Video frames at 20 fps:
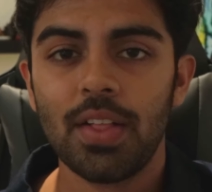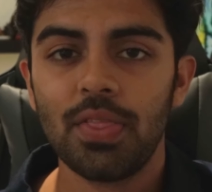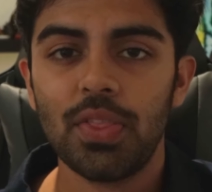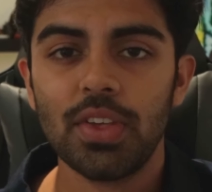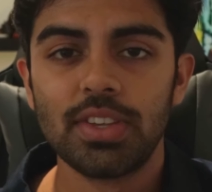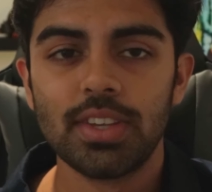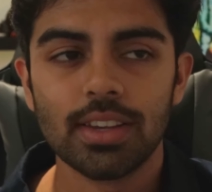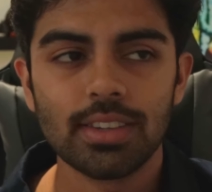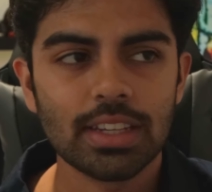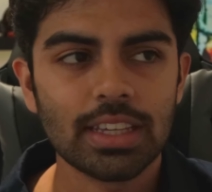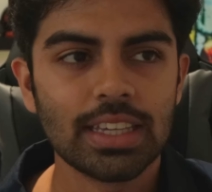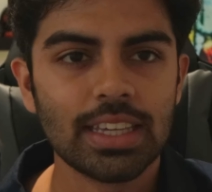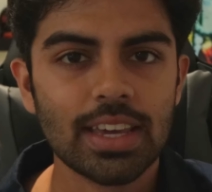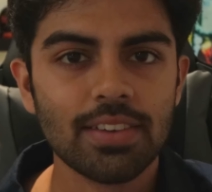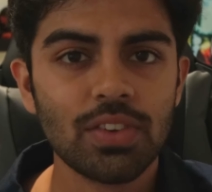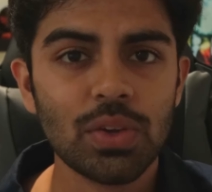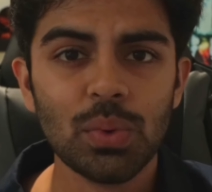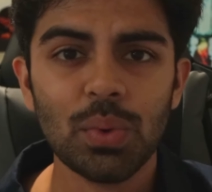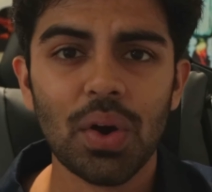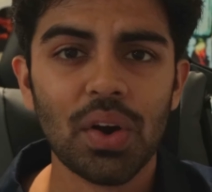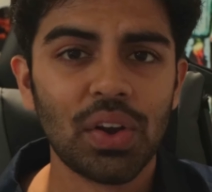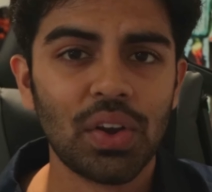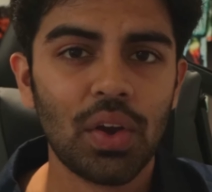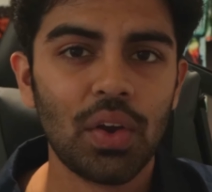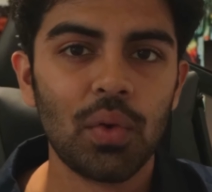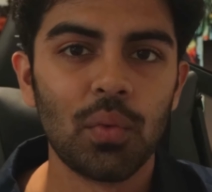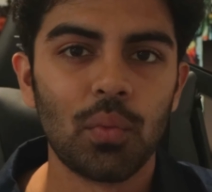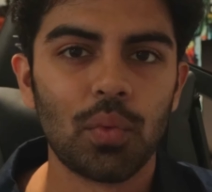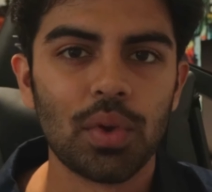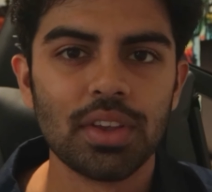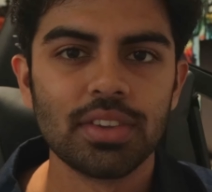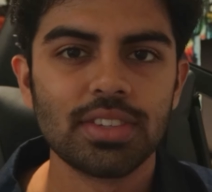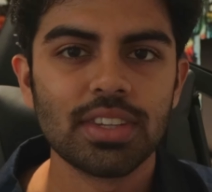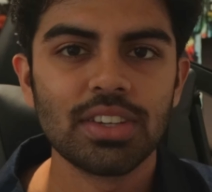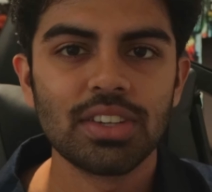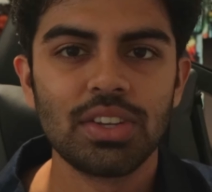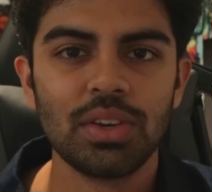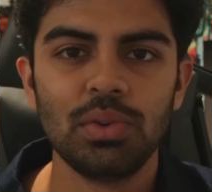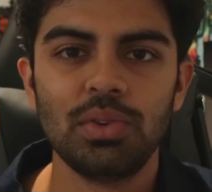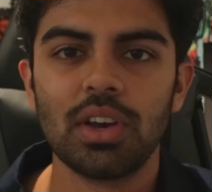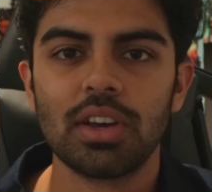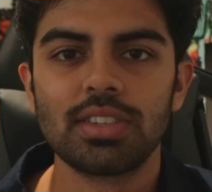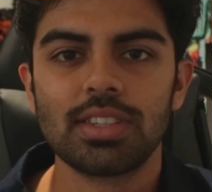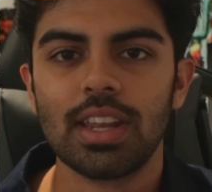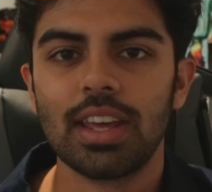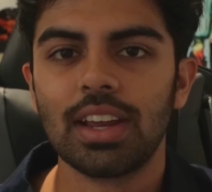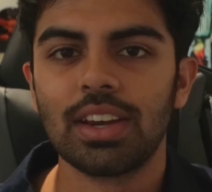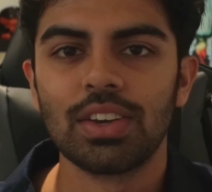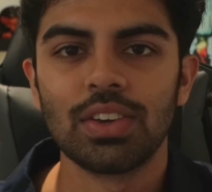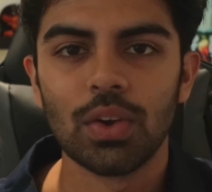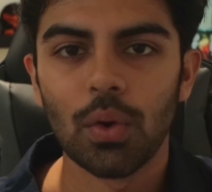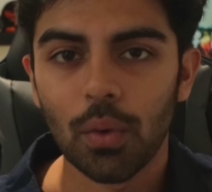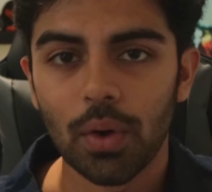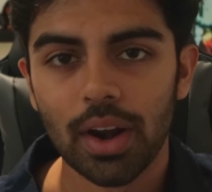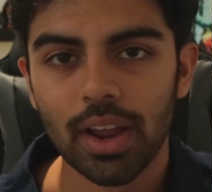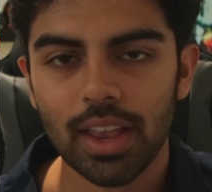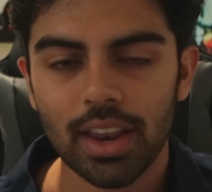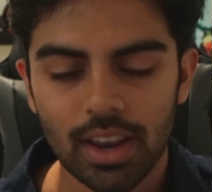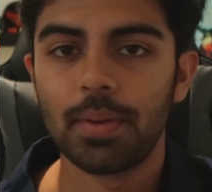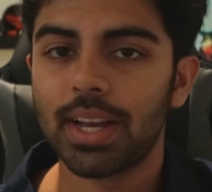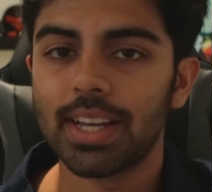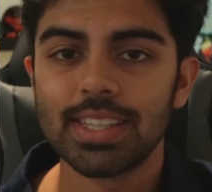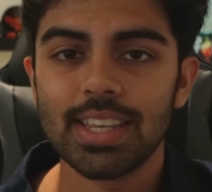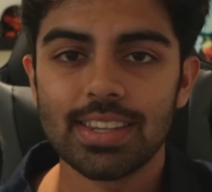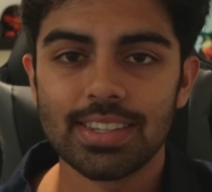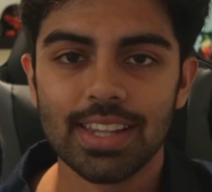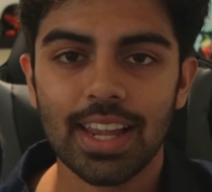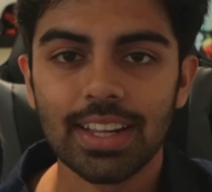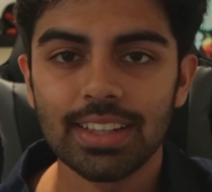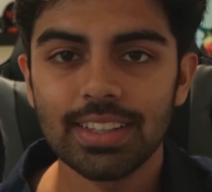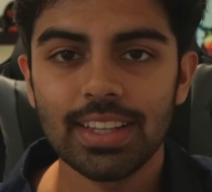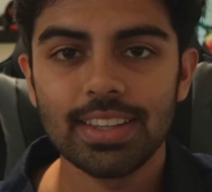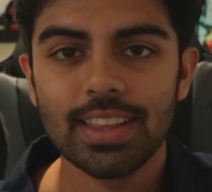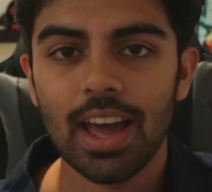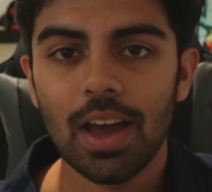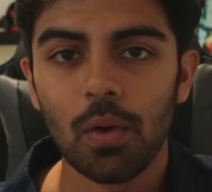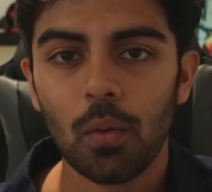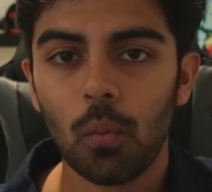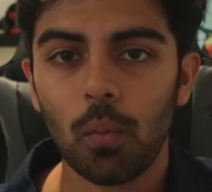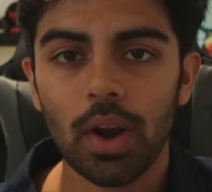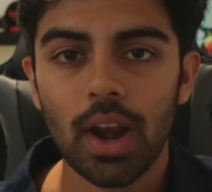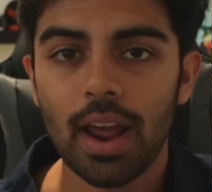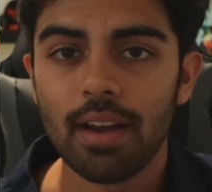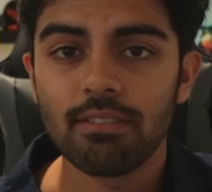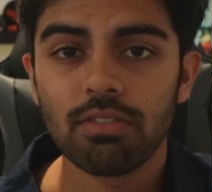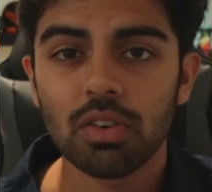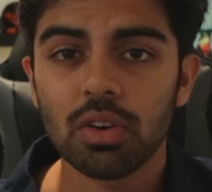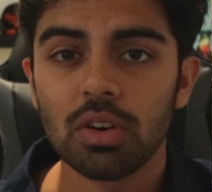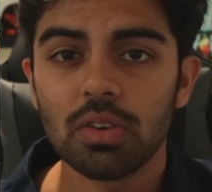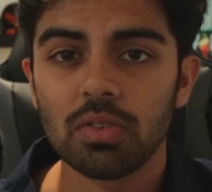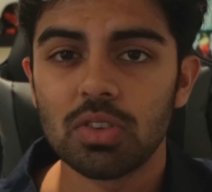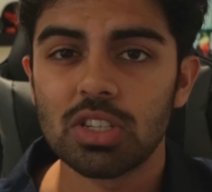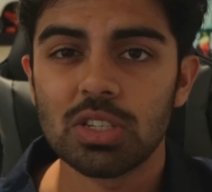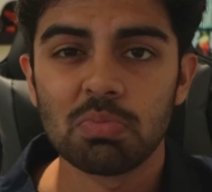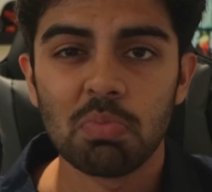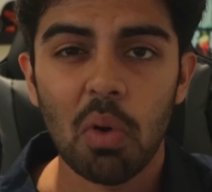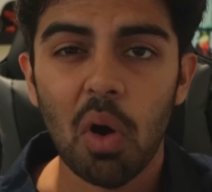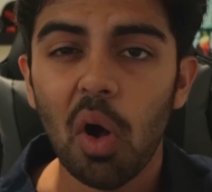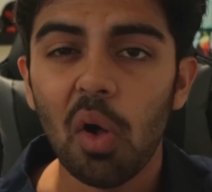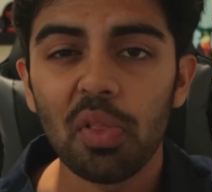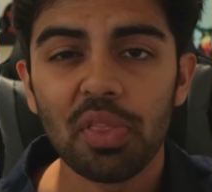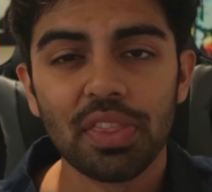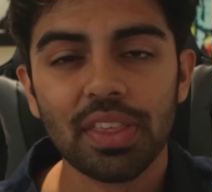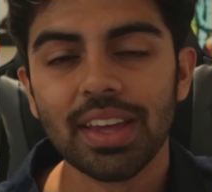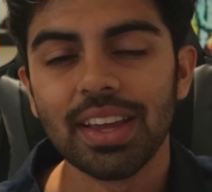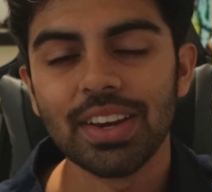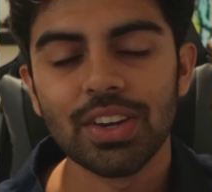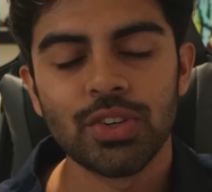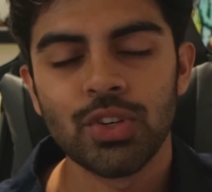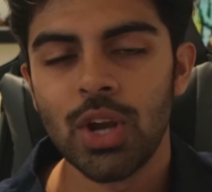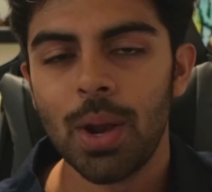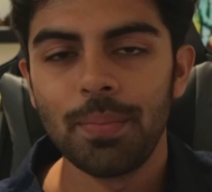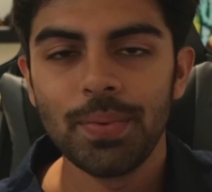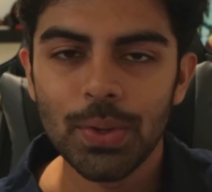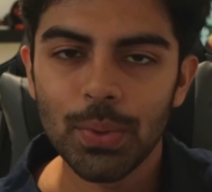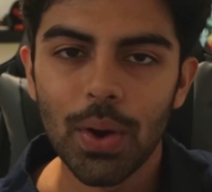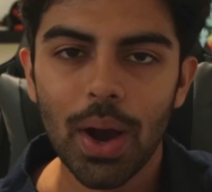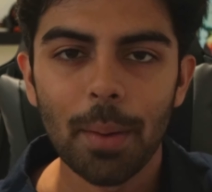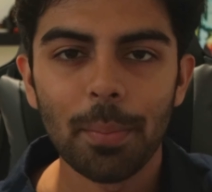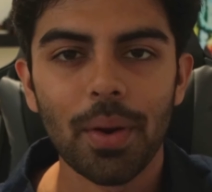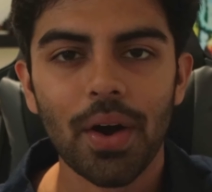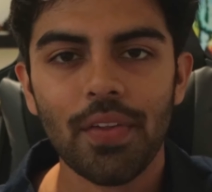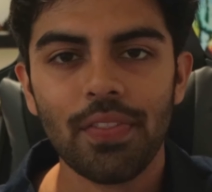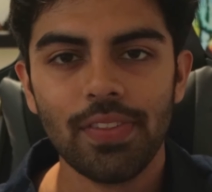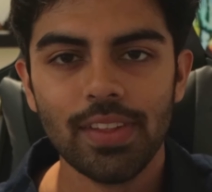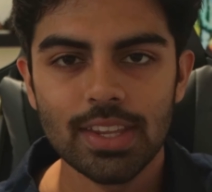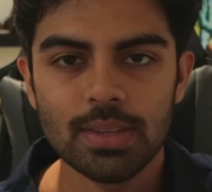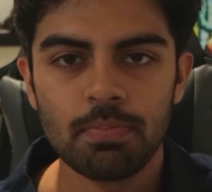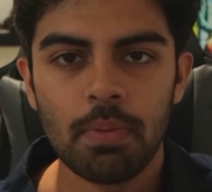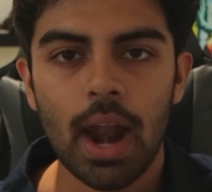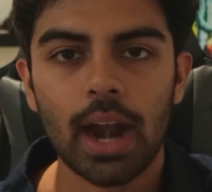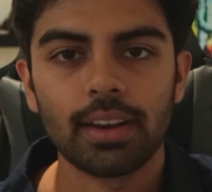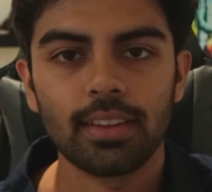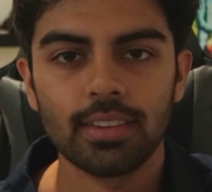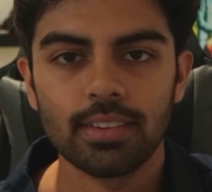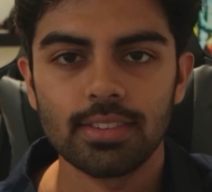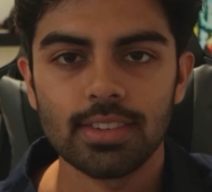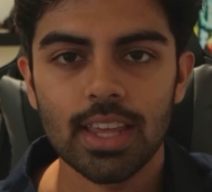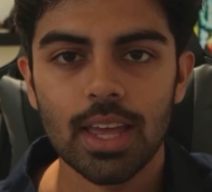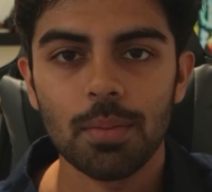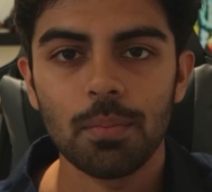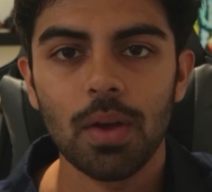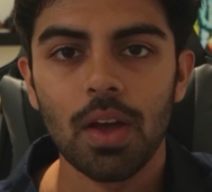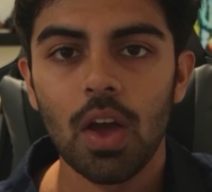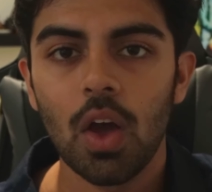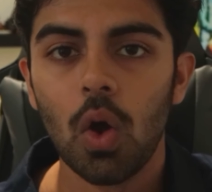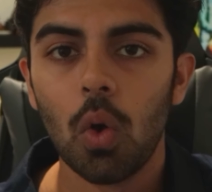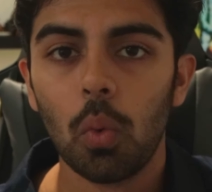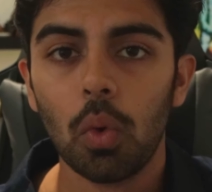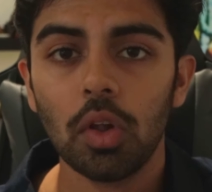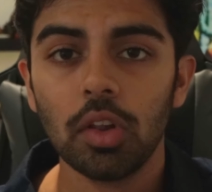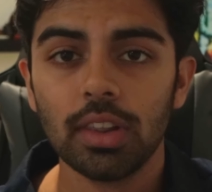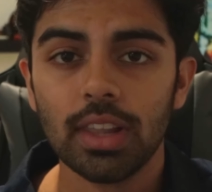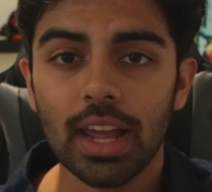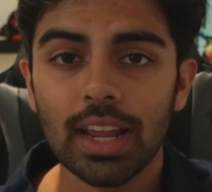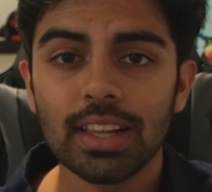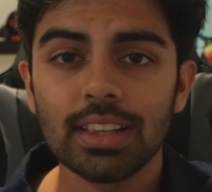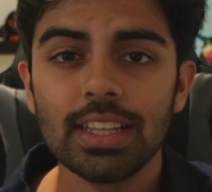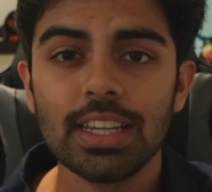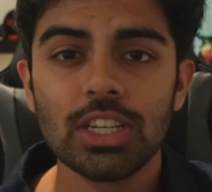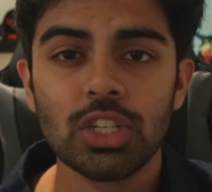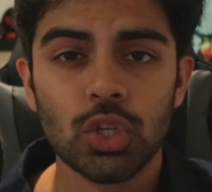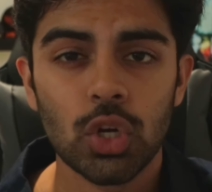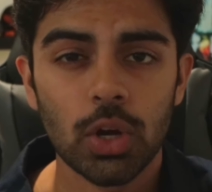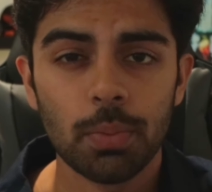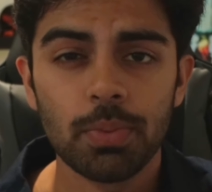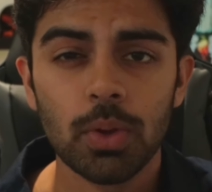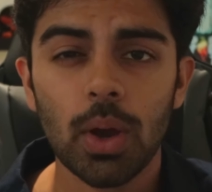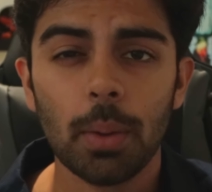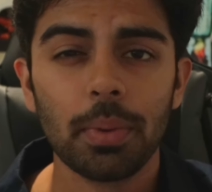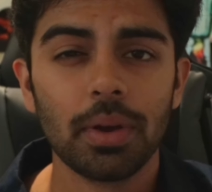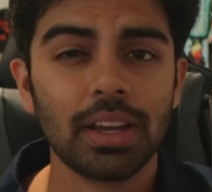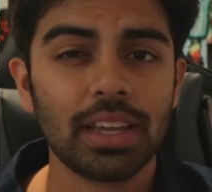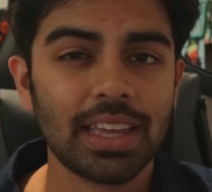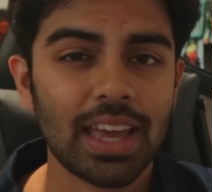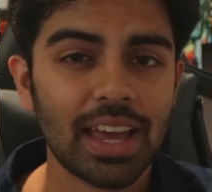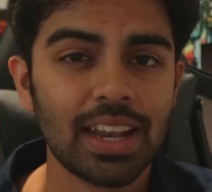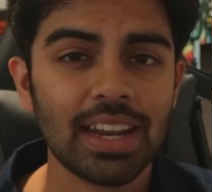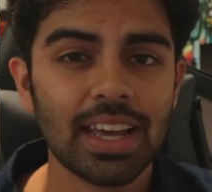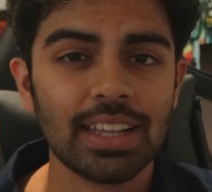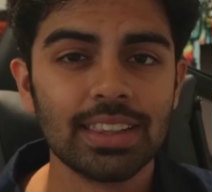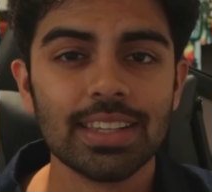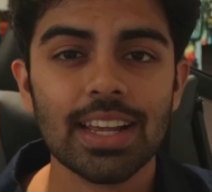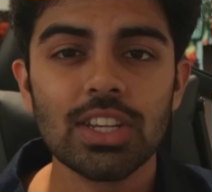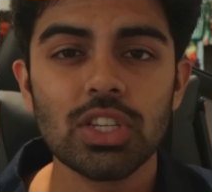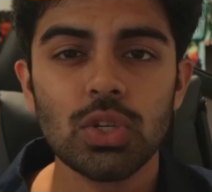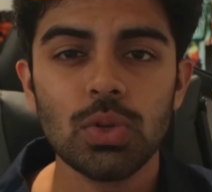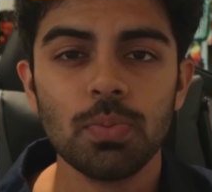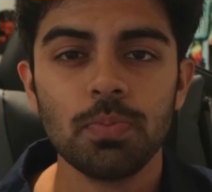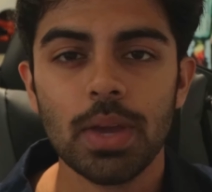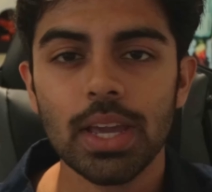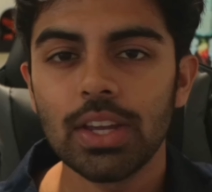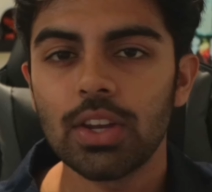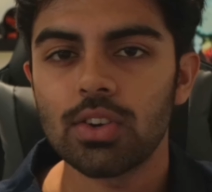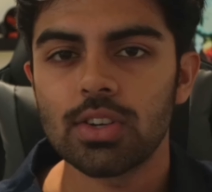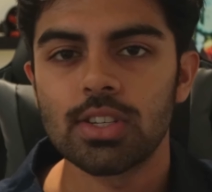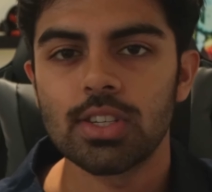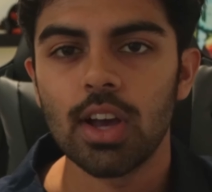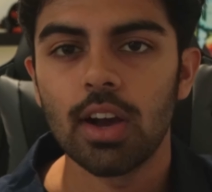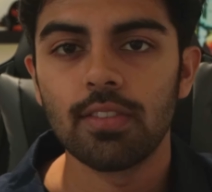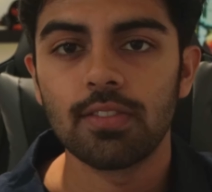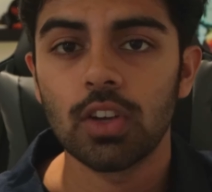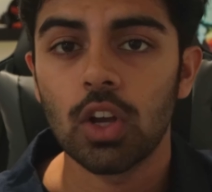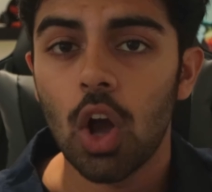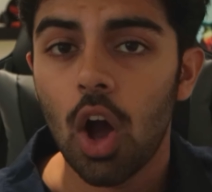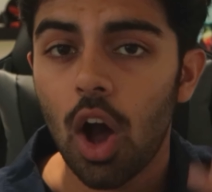this doesn't give you a good reason to just ignore it, because it's likely that whatever small thing tripped you up on this practice exam will likely trip you up again unless you make yourself